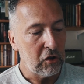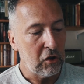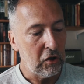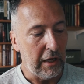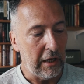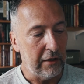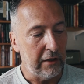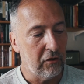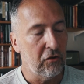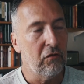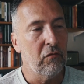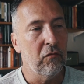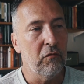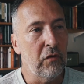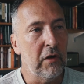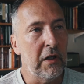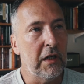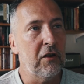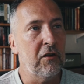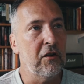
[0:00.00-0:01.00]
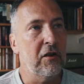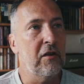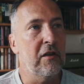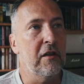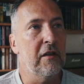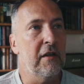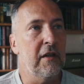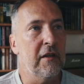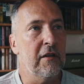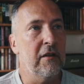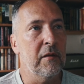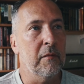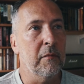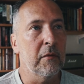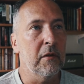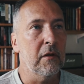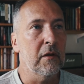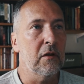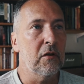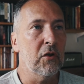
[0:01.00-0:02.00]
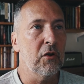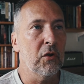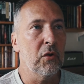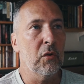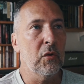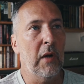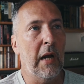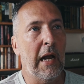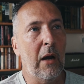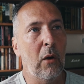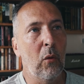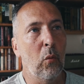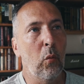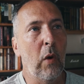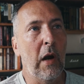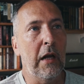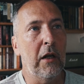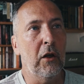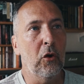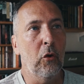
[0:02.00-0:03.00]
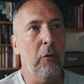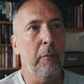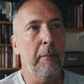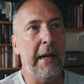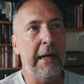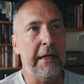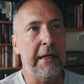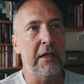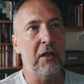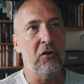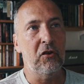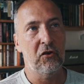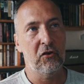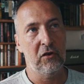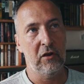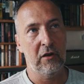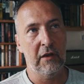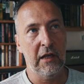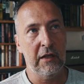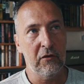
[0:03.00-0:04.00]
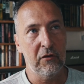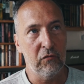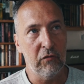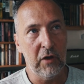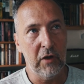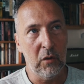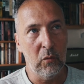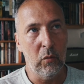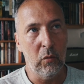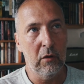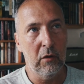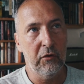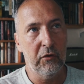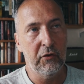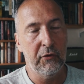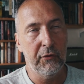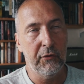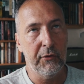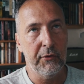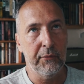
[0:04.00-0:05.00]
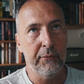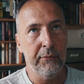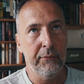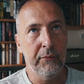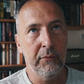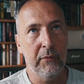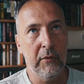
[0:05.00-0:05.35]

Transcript: that really just is testament to how well you're managed, and that's really what um,